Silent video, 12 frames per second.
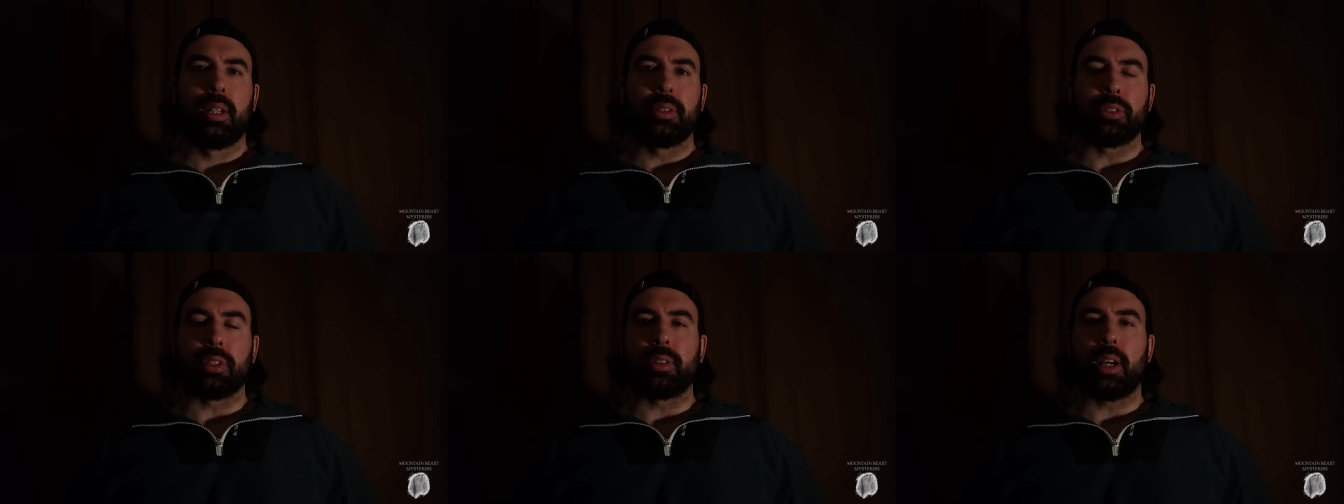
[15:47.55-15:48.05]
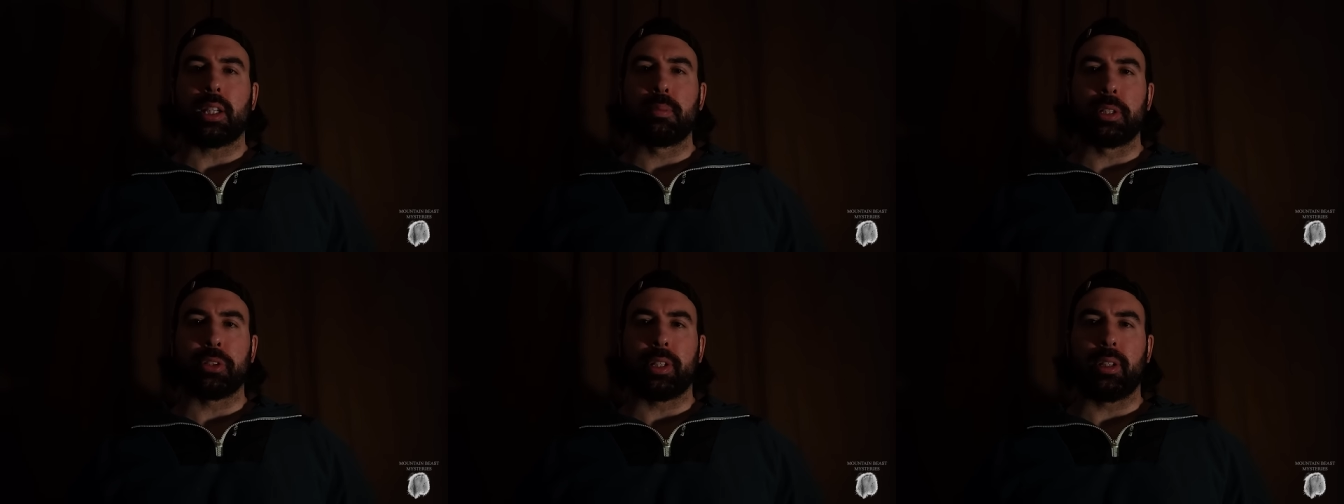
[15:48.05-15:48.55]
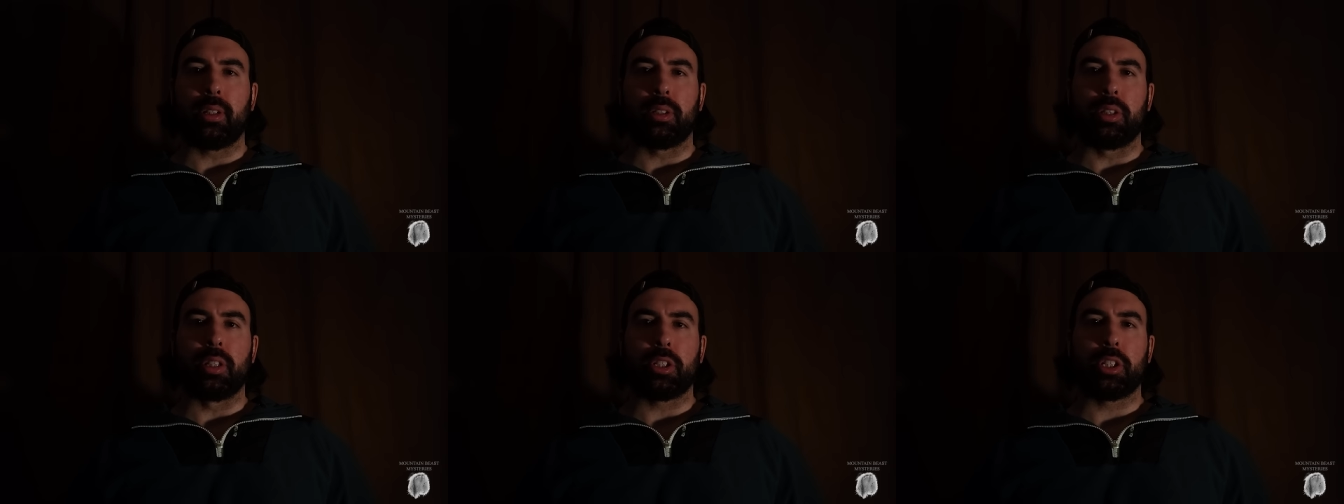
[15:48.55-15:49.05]
There's a documentary
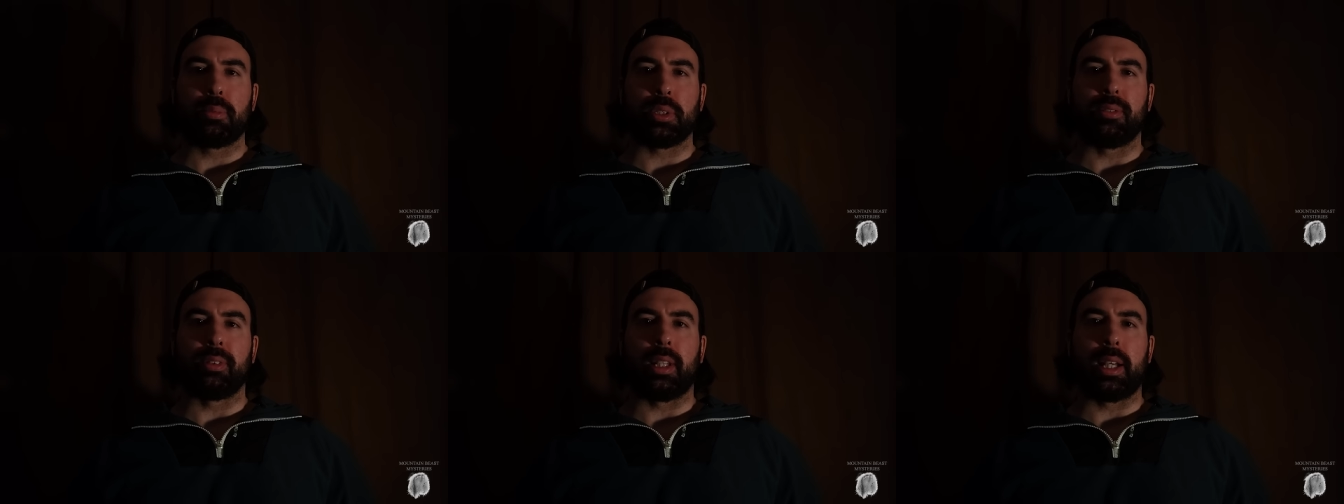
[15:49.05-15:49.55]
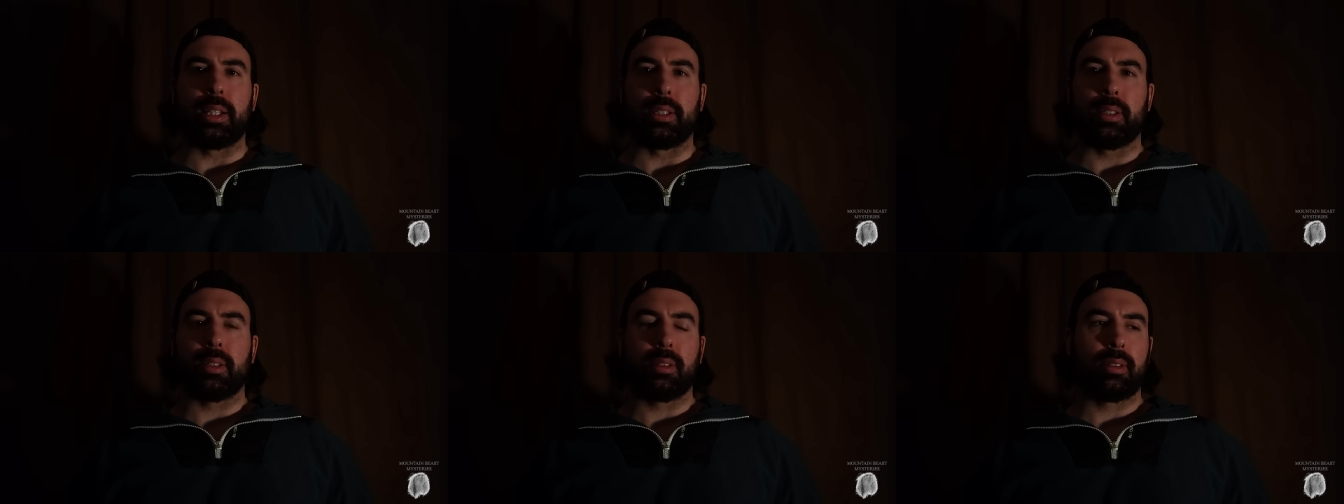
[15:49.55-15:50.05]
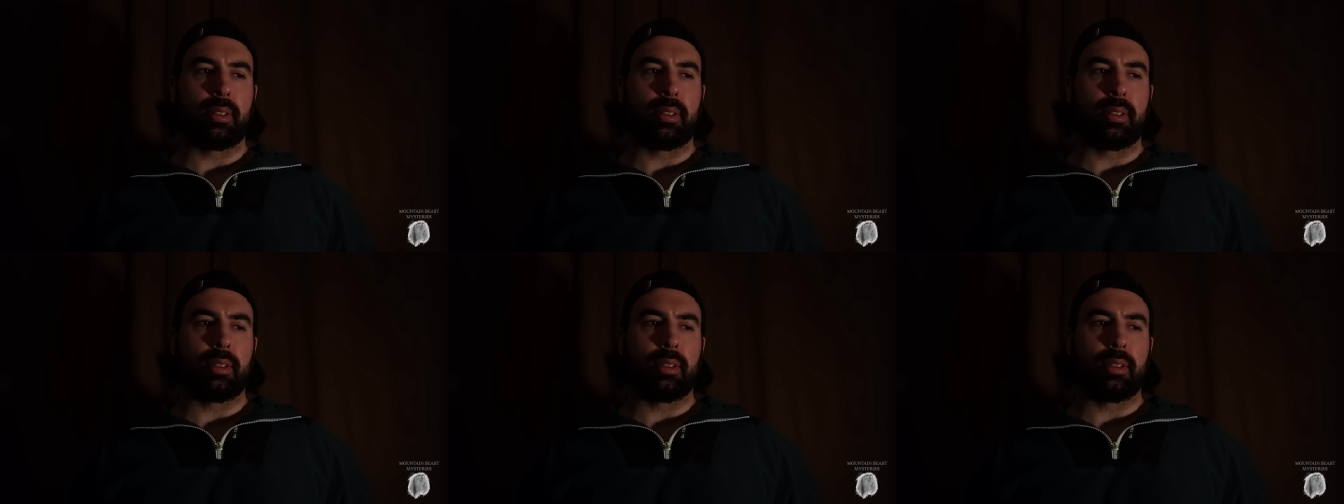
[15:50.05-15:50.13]
called The Ships of Light.